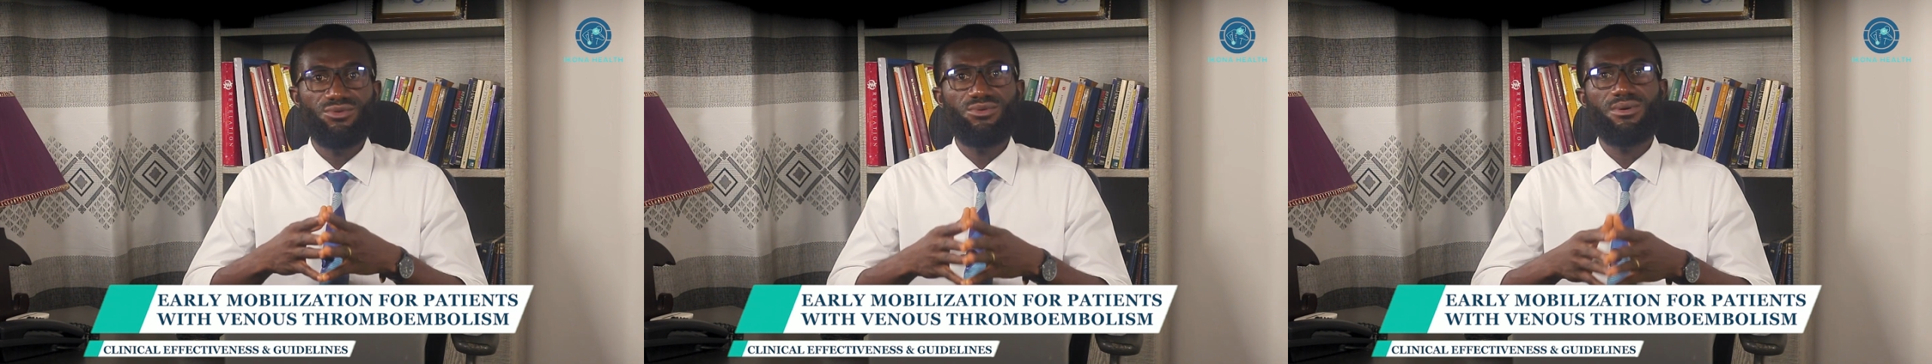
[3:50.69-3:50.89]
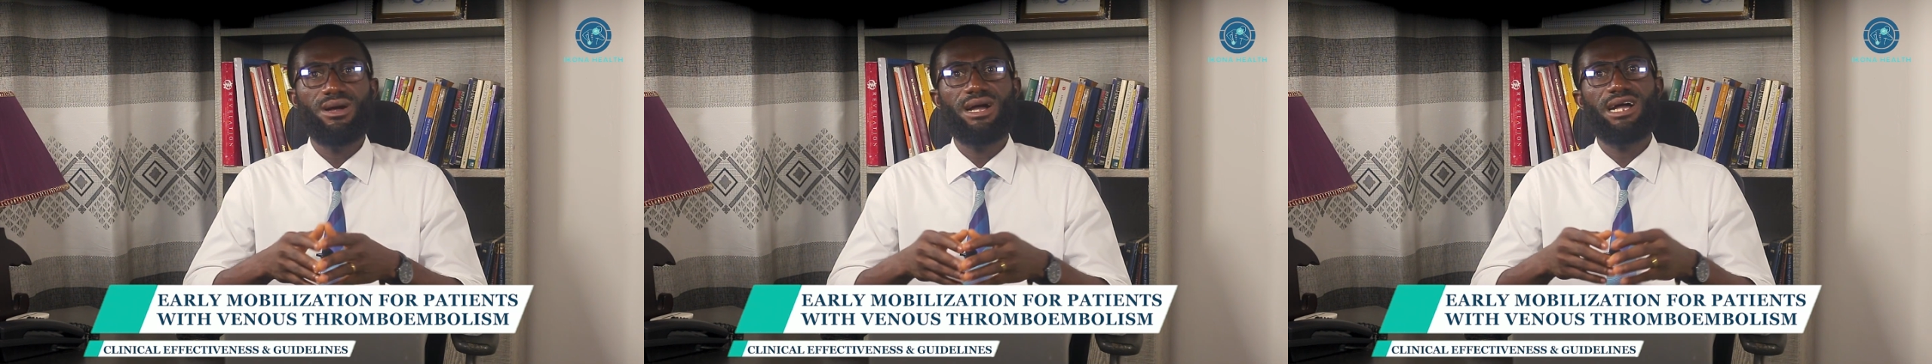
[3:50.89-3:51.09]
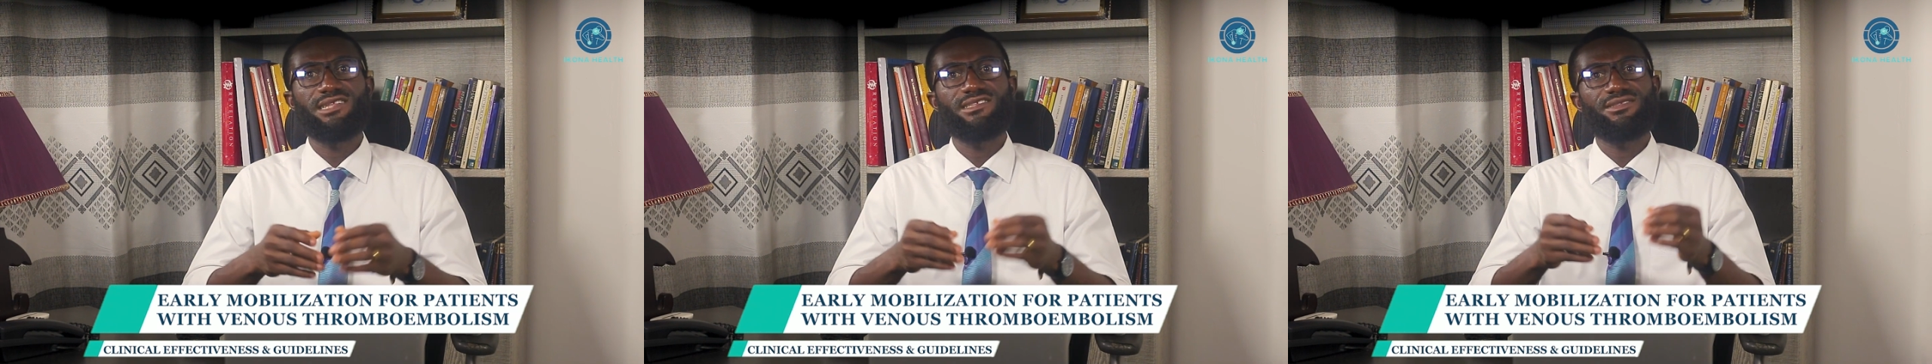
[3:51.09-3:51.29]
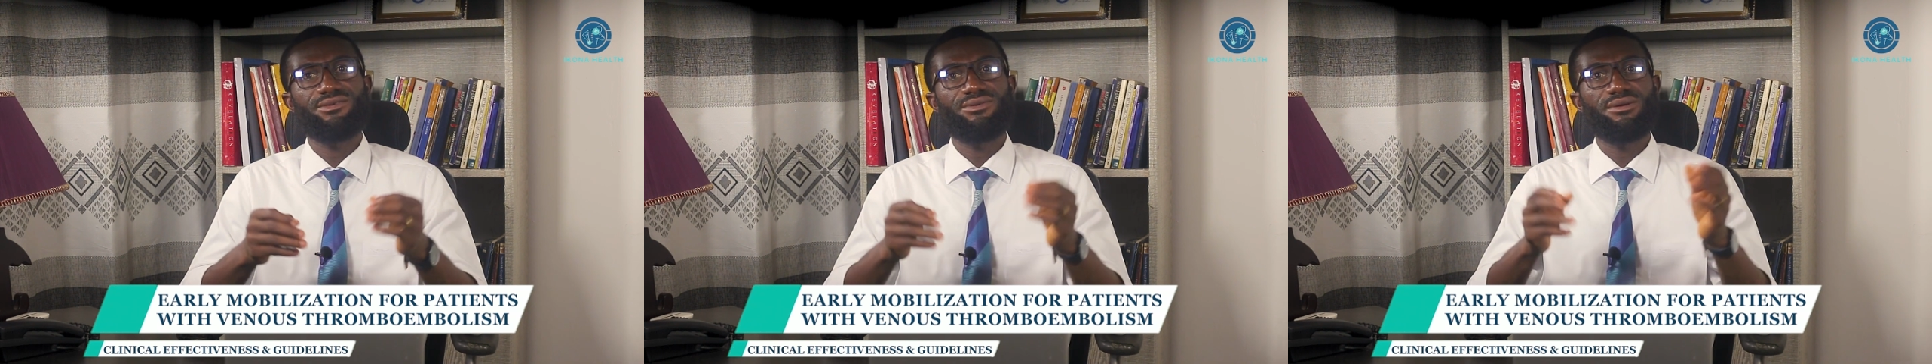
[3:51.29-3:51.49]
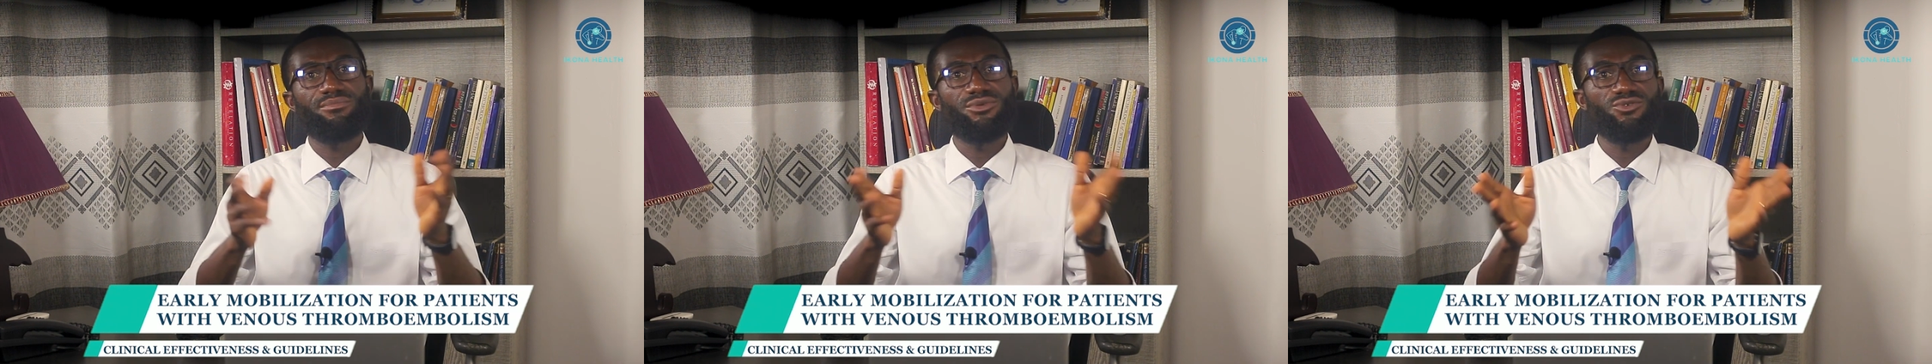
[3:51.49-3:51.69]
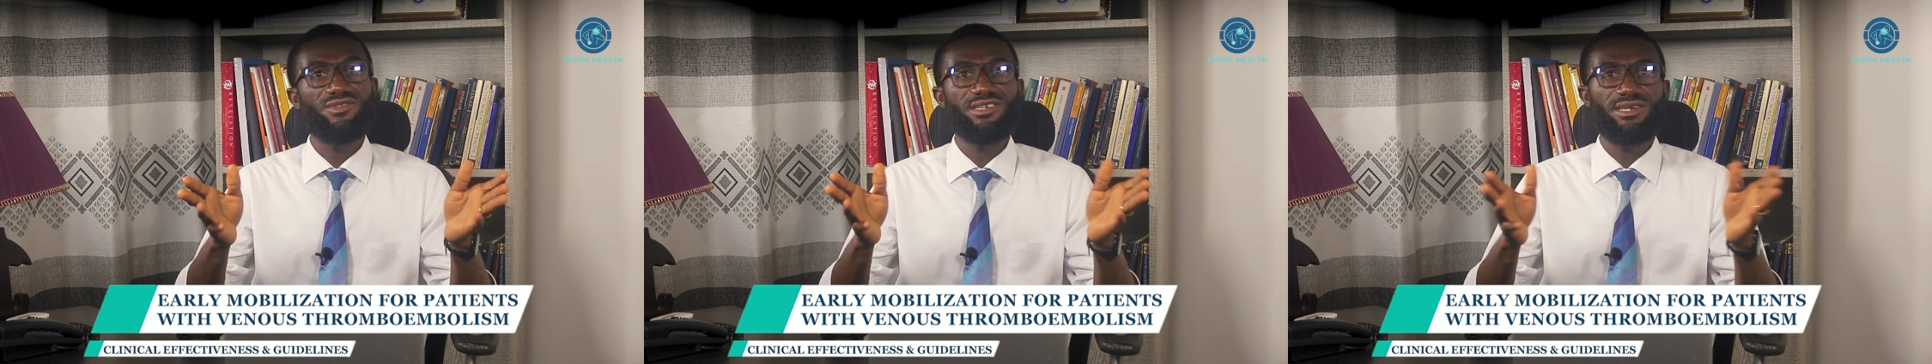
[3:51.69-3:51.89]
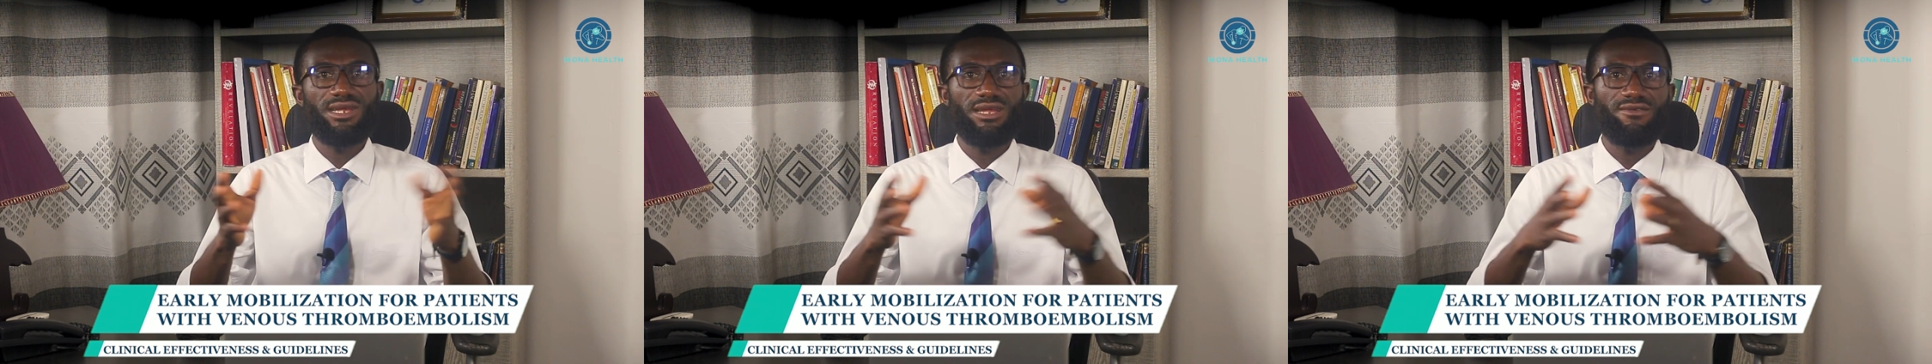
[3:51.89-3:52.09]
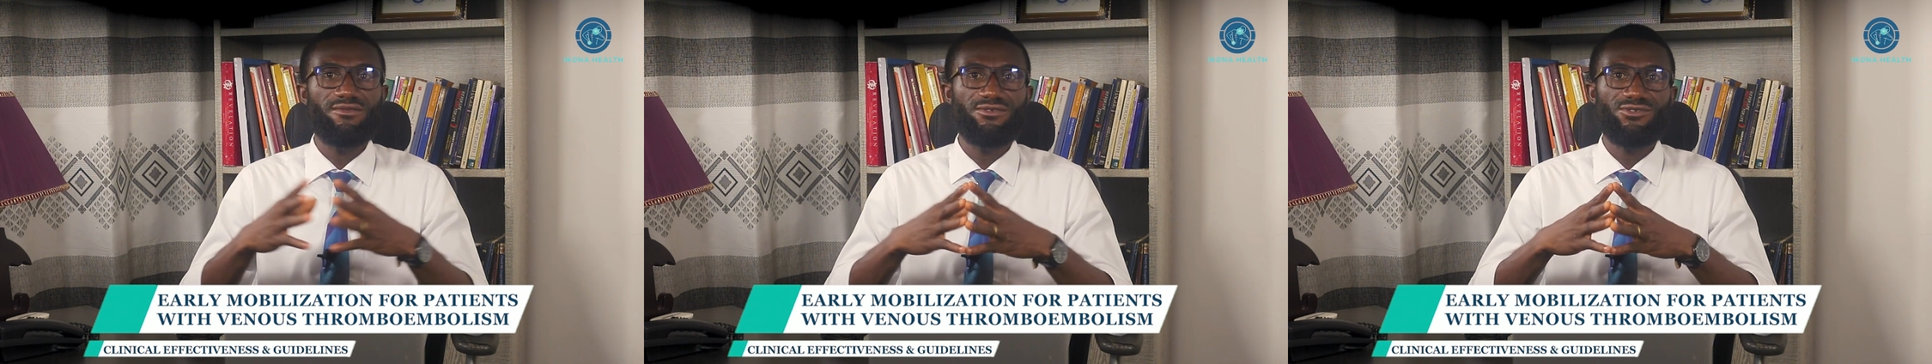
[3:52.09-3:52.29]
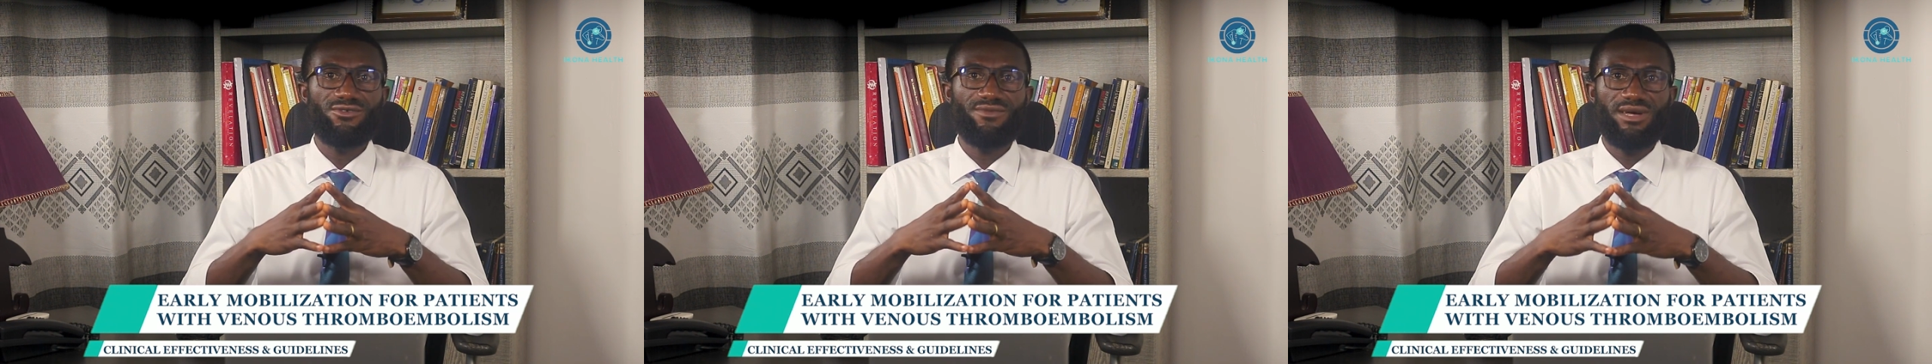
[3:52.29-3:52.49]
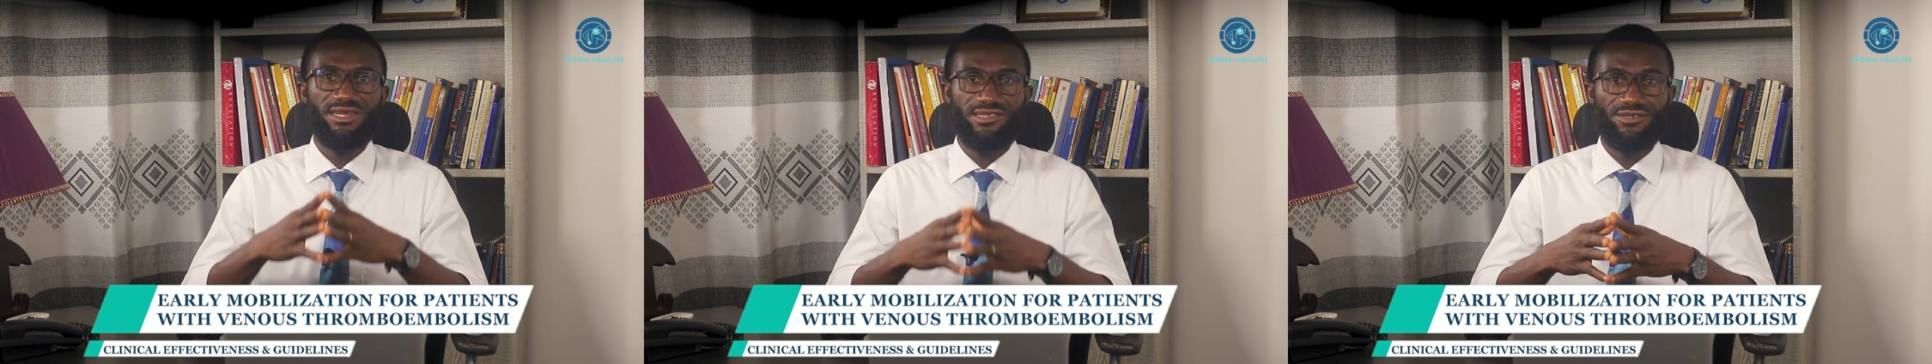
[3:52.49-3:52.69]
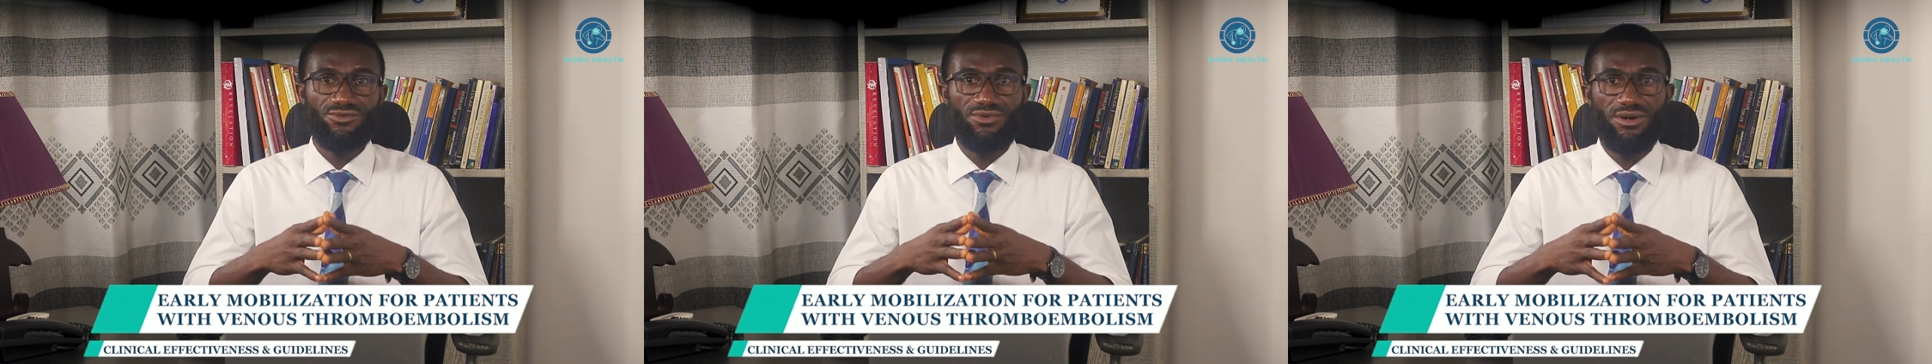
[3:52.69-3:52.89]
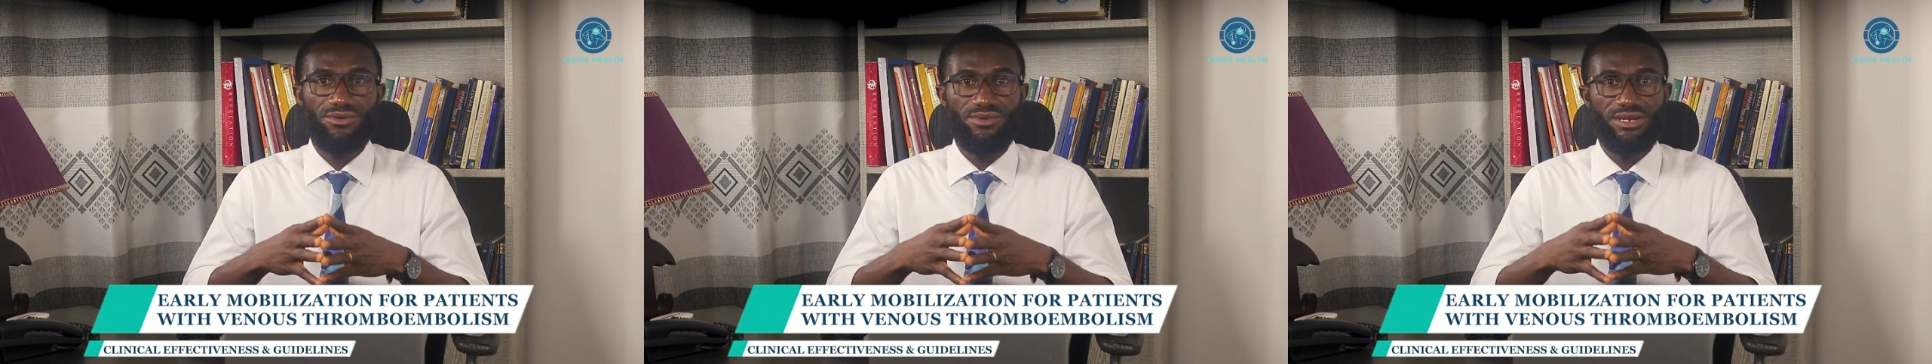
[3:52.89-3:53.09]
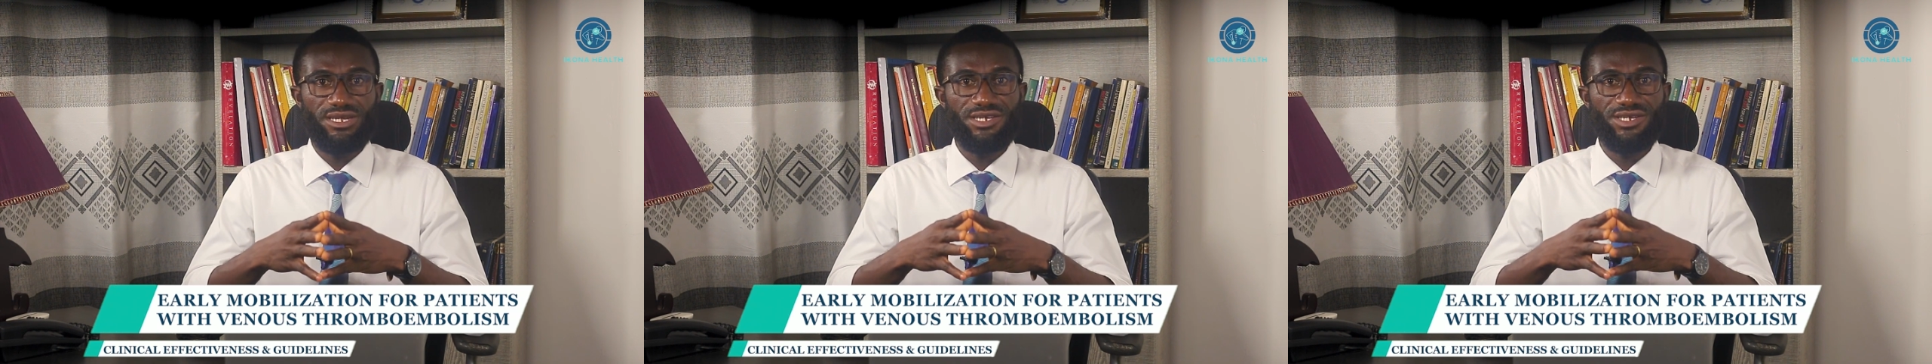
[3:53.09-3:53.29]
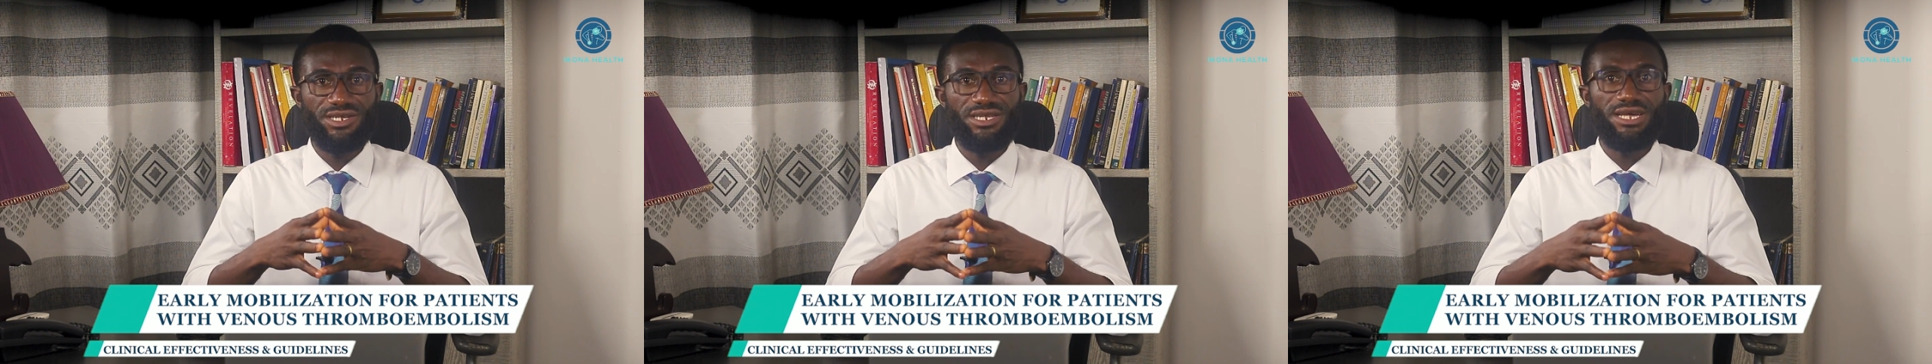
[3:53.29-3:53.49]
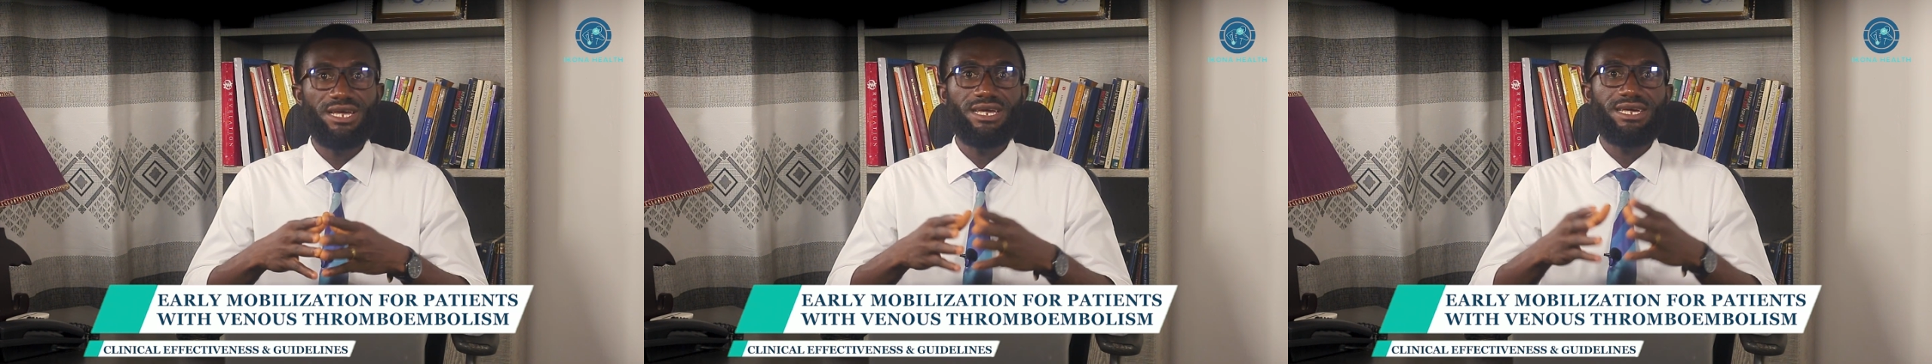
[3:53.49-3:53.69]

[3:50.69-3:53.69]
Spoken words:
who are at therapeutic levels of anticoagulation,